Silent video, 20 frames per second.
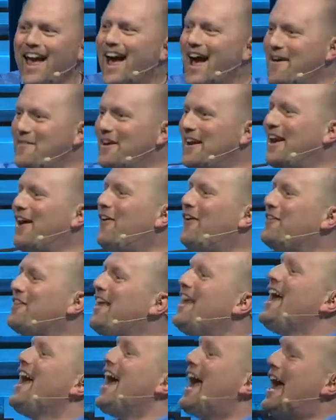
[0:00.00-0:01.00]
I mean,
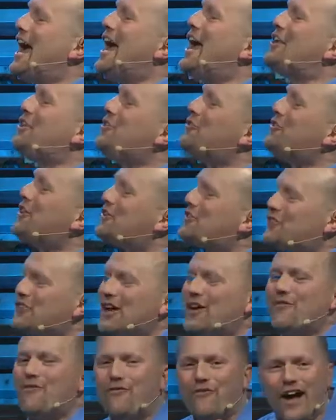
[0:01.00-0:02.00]
and you just
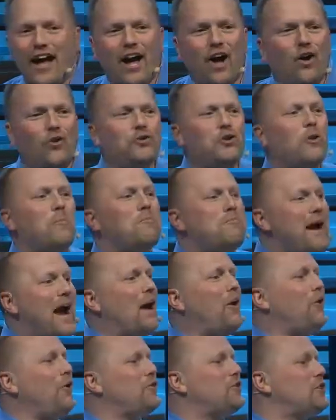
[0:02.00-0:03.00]
have found your
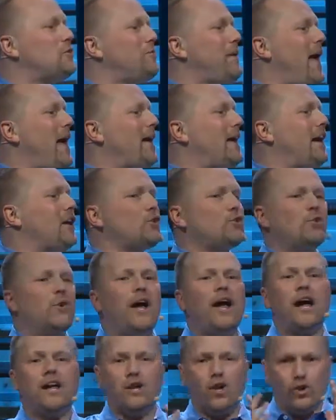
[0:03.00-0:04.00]
marriage is back on track.